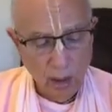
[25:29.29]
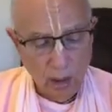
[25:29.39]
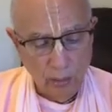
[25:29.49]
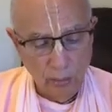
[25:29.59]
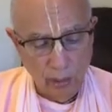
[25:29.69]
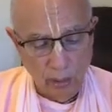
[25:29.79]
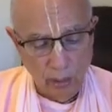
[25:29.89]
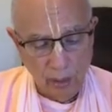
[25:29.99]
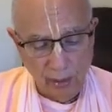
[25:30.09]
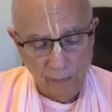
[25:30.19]
Although
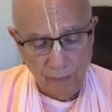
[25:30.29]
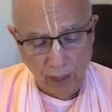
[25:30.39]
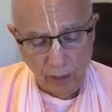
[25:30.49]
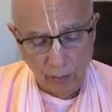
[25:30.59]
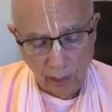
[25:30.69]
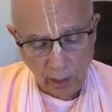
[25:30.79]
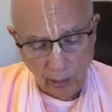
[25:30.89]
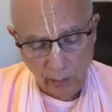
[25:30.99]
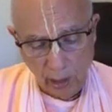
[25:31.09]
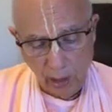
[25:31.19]
they fight with him
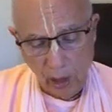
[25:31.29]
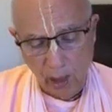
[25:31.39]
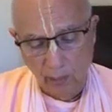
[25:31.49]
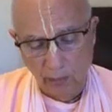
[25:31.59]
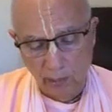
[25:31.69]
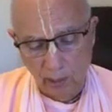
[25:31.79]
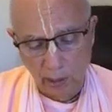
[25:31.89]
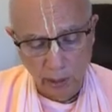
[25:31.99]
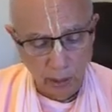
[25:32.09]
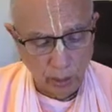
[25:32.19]
and climb up on his
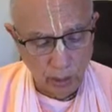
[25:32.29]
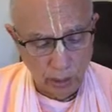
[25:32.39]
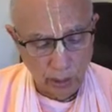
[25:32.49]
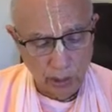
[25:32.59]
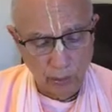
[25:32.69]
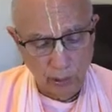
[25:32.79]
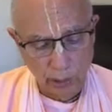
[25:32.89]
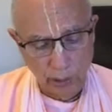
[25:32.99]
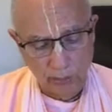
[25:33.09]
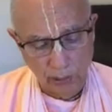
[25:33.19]
shoulders, they
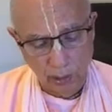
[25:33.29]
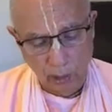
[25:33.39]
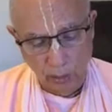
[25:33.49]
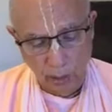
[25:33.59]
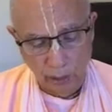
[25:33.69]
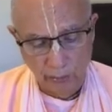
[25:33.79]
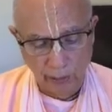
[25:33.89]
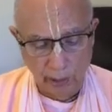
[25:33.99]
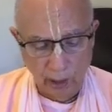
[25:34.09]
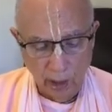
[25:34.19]
worship his lotus
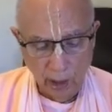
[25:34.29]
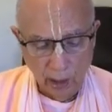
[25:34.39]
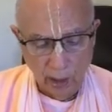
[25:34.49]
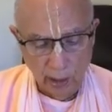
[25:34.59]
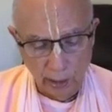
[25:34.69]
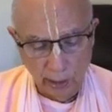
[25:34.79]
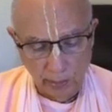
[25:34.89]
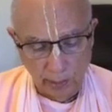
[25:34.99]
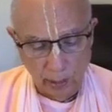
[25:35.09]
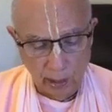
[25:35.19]
feet in a
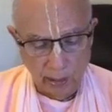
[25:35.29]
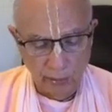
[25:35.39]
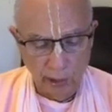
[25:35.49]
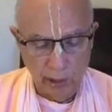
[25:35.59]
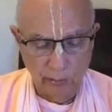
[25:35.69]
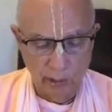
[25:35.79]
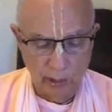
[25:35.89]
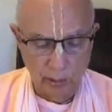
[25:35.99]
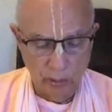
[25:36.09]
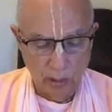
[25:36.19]
spirit of
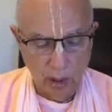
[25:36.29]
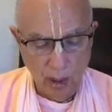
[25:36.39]
servitude.